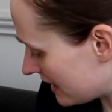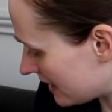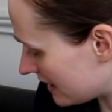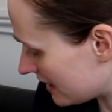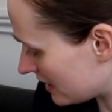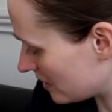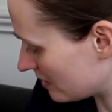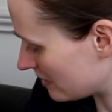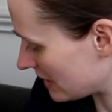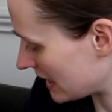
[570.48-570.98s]

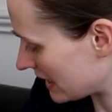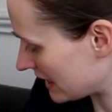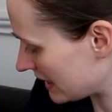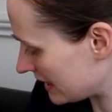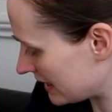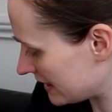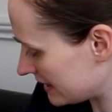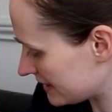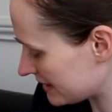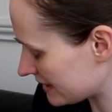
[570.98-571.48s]

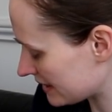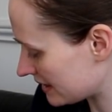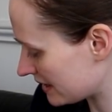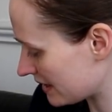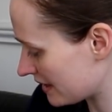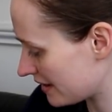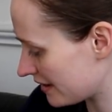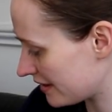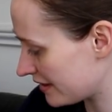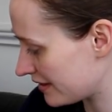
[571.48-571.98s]
And I
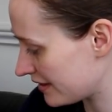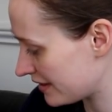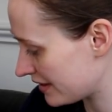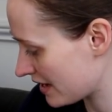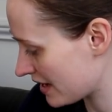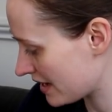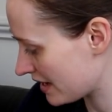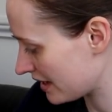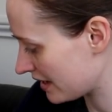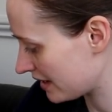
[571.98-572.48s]

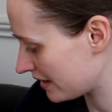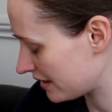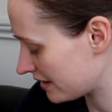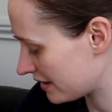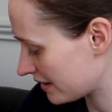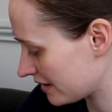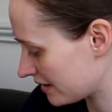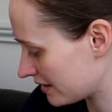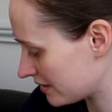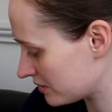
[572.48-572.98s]
think
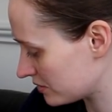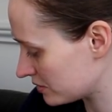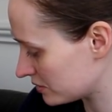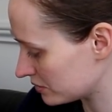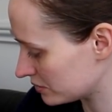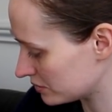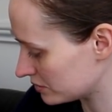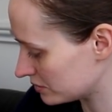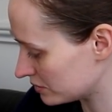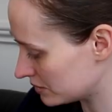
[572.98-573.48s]
I'm
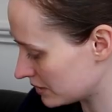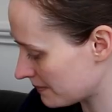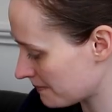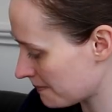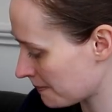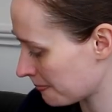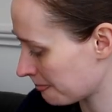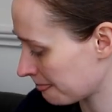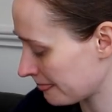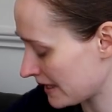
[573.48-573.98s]

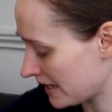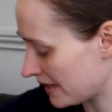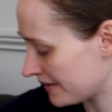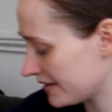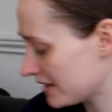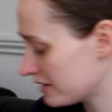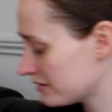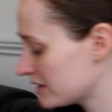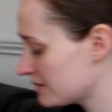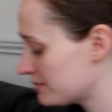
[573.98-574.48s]

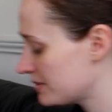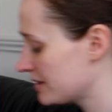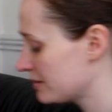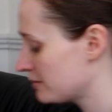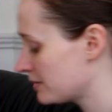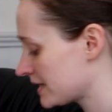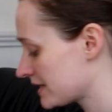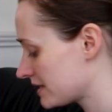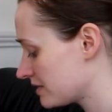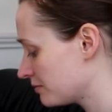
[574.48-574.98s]
going to put The
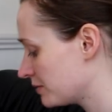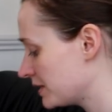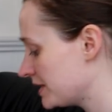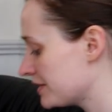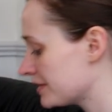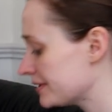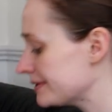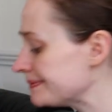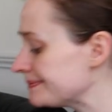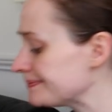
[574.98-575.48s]
Western
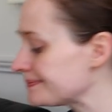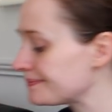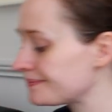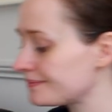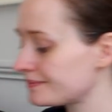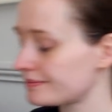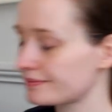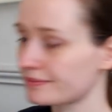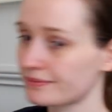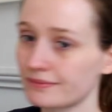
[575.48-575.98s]
Wind on,
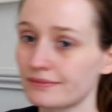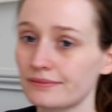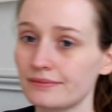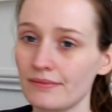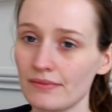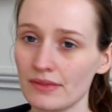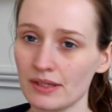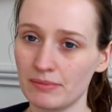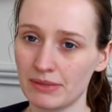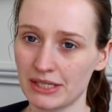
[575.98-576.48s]

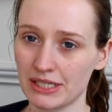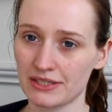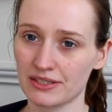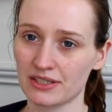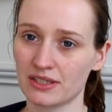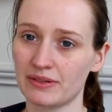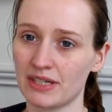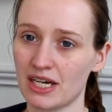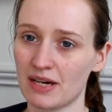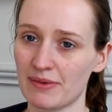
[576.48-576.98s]
because
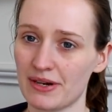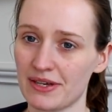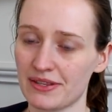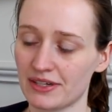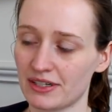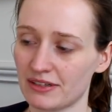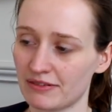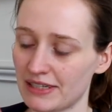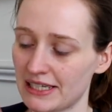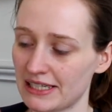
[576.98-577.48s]
Tom and I are both
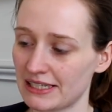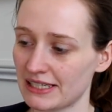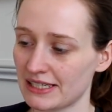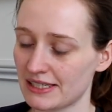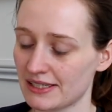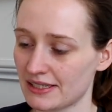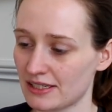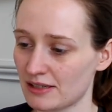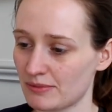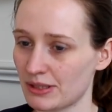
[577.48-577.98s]
going to read
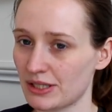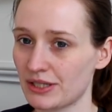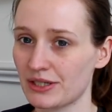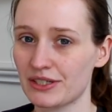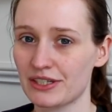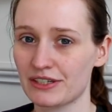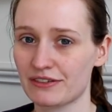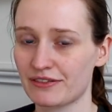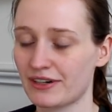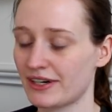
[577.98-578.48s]
this, and it would be
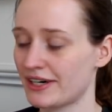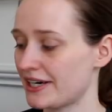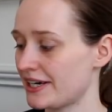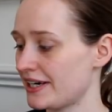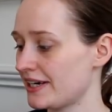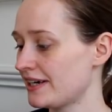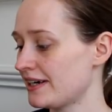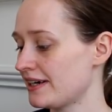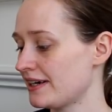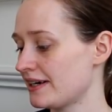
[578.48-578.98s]
good if
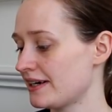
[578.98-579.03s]
I